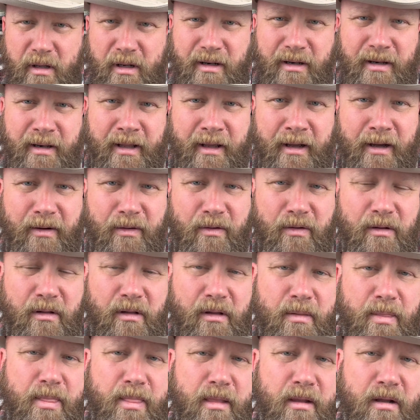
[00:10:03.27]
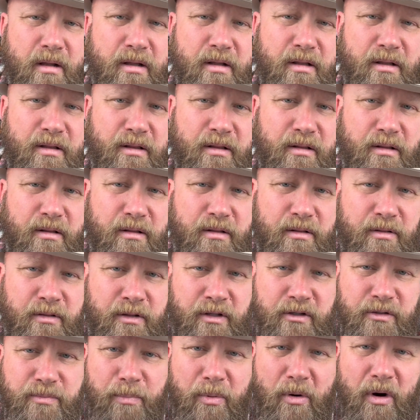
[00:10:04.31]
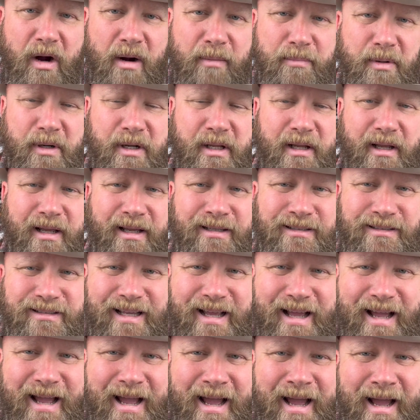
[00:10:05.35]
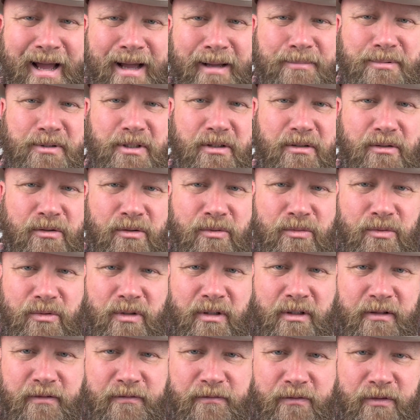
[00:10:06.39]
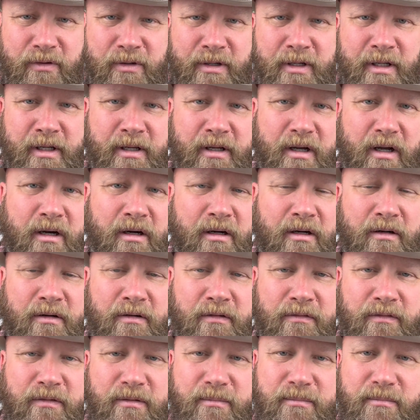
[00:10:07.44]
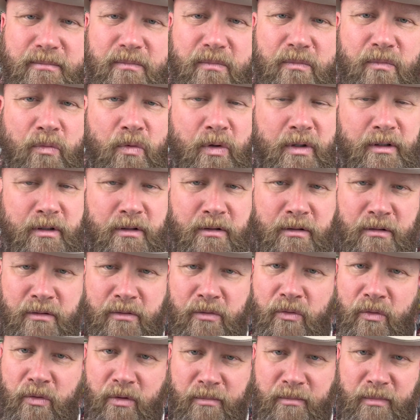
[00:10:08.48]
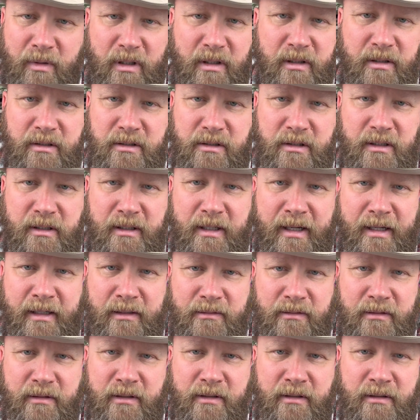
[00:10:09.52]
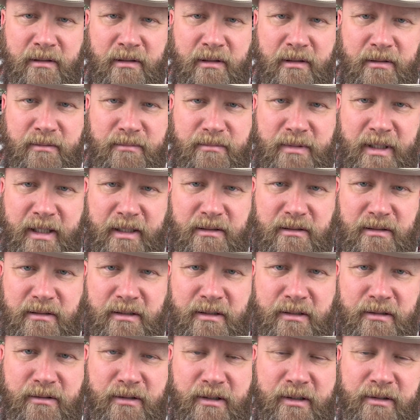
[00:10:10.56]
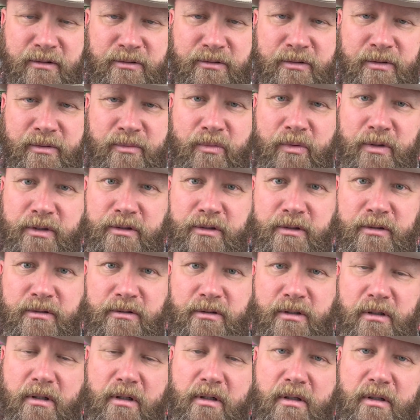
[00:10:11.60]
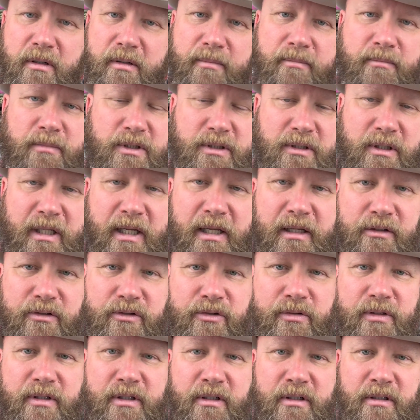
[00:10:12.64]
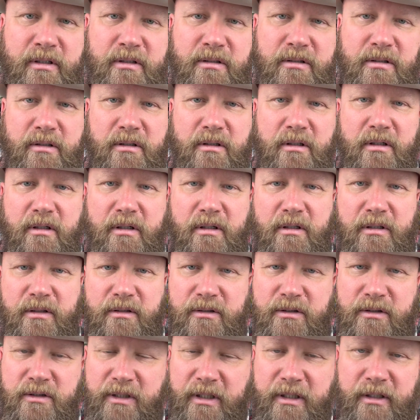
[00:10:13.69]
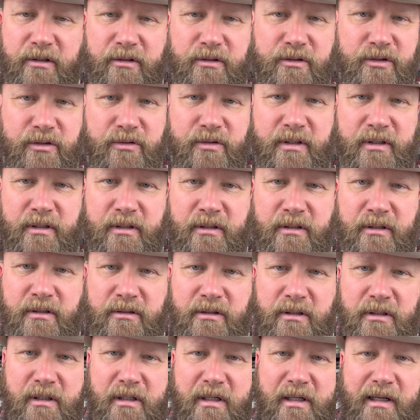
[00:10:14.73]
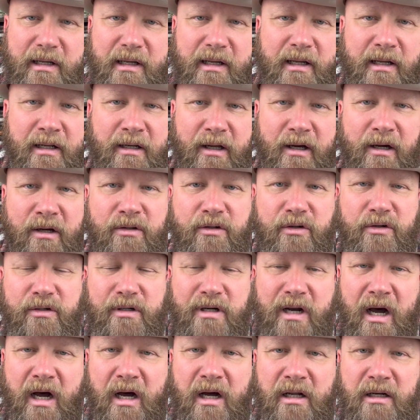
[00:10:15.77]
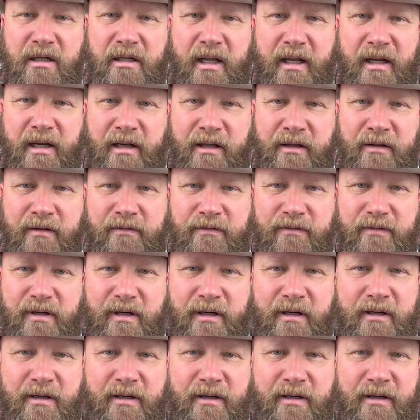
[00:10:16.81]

Now, this property is absolutely free of what you'd normally see out in the Texas Hill Country, which is mesquite trees, cedar trees, and other non-native